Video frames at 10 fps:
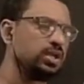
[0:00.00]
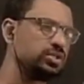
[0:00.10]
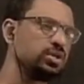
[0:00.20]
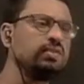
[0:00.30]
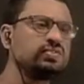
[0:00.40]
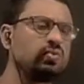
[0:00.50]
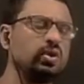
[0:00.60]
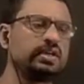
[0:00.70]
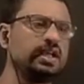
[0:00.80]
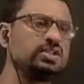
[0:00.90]
Kirchhoff's
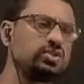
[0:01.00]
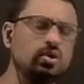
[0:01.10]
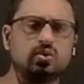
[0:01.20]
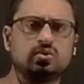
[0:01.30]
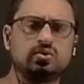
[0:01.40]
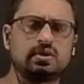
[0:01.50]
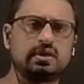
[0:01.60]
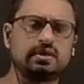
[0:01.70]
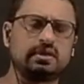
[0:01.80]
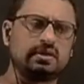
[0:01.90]
voltage law,
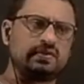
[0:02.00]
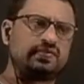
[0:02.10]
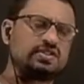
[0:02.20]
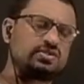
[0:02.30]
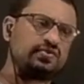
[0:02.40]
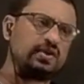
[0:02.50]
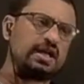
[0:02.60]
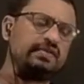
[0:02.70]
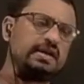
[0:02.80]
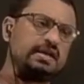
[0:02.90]
first of
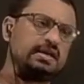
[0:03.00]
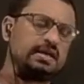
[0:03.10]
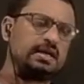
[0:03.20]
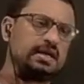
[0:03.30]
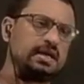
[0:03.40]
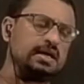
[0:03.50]
all, I will